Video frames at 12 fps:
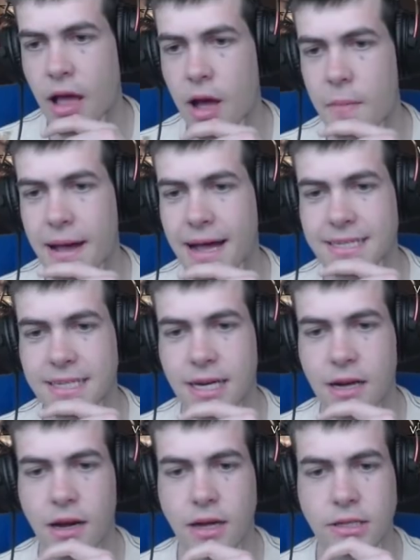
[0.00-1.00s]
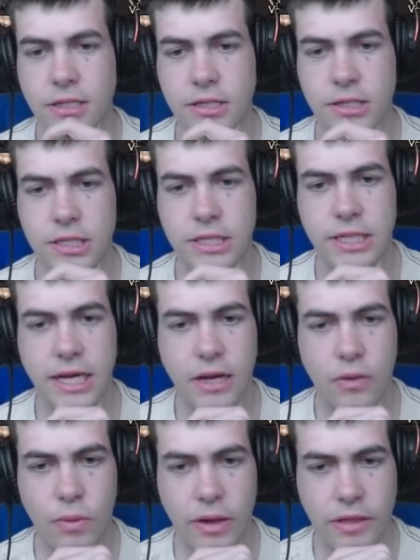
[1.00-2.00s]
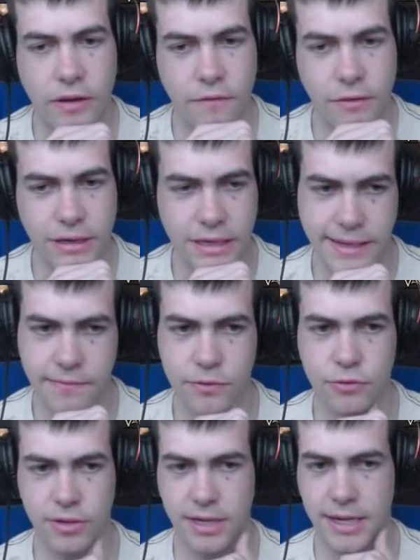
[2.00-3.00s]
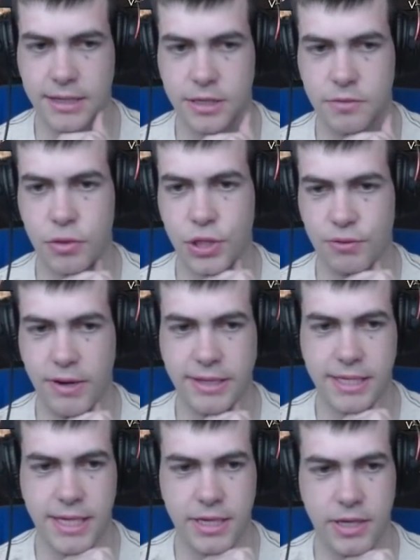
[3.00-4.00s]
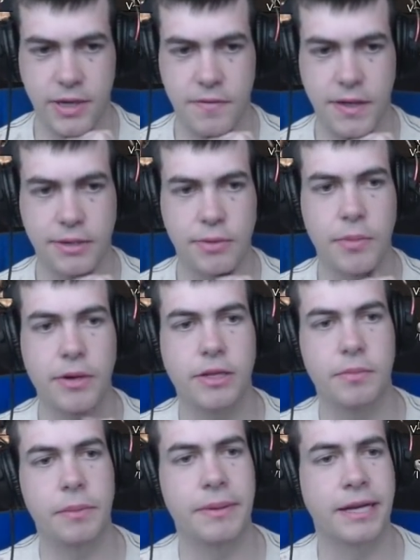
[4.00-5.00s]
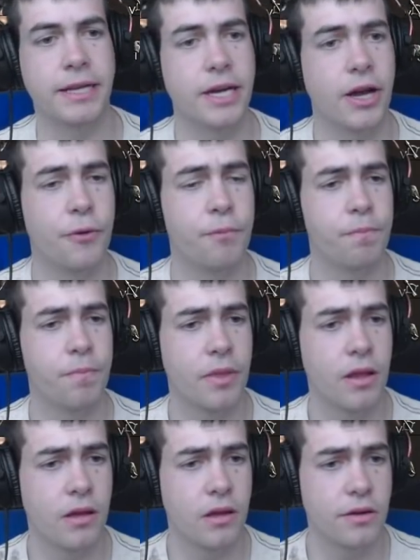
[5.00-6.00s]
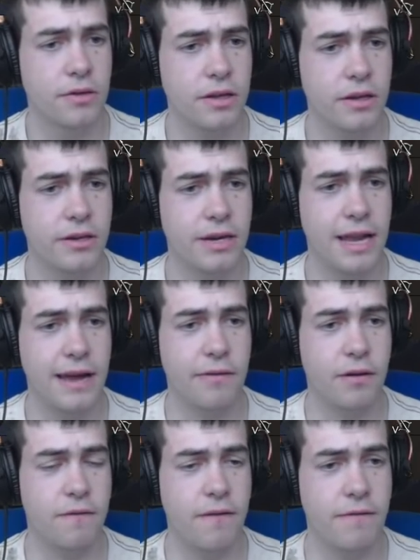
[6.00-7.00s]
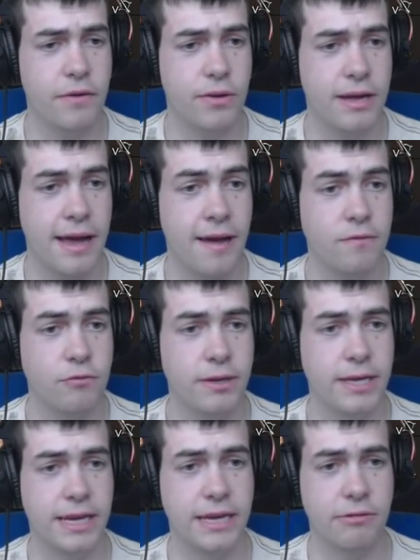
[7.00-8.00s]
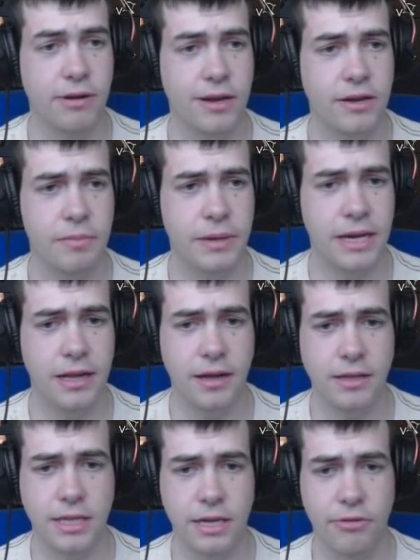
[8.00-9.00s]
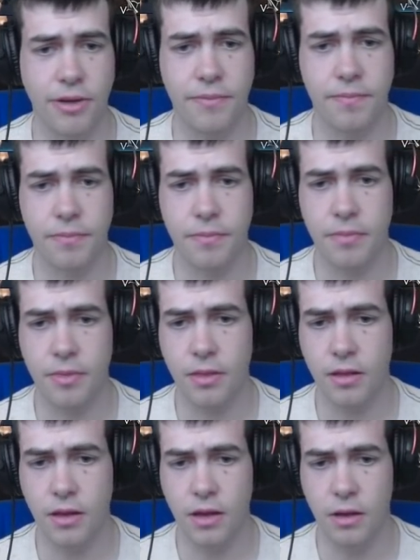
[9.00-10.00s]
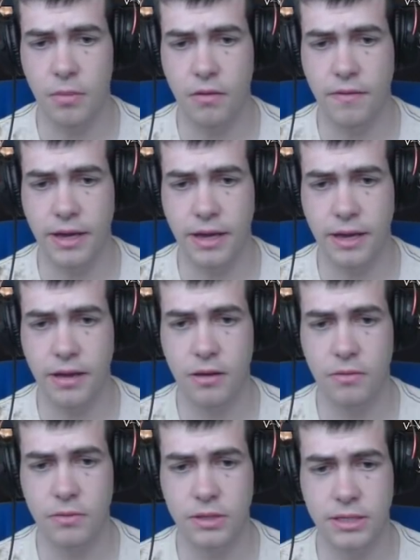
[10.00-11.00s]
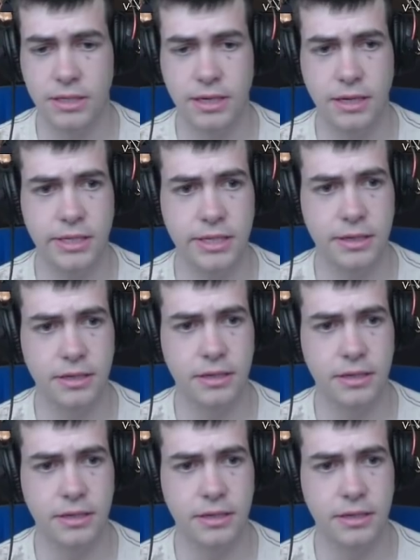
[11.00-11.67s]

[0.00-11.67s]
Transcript: I'm as inclined to sort of just stick with friendly infantry as to push around the centre, if that's where most of the people are going to go. It's like on our layout, we've got a fair few cavalry kicking around with the light artillery over here, which is nice.